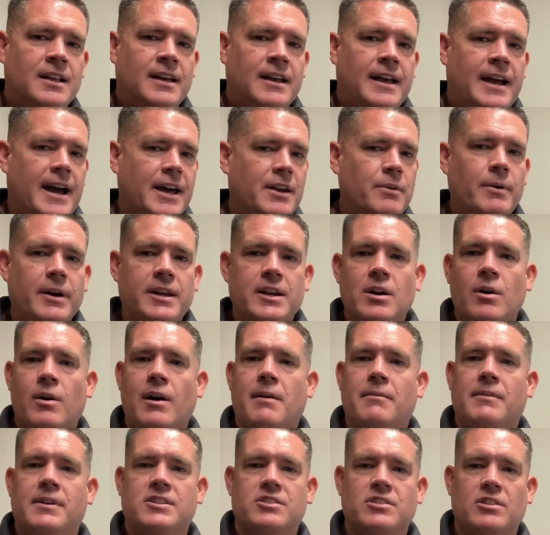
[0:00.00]
how do I know how
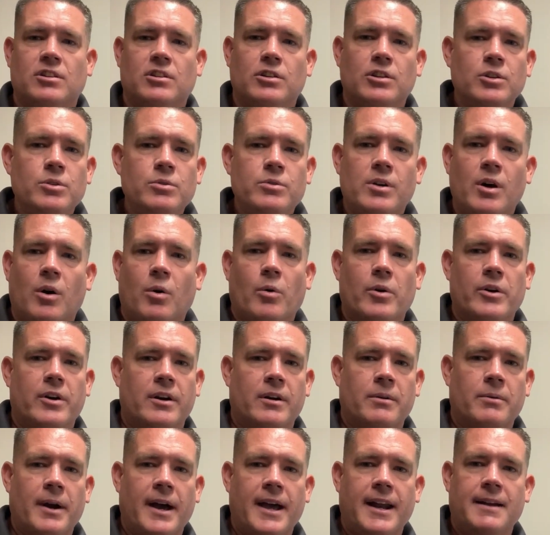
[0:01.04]
much glue to order, right?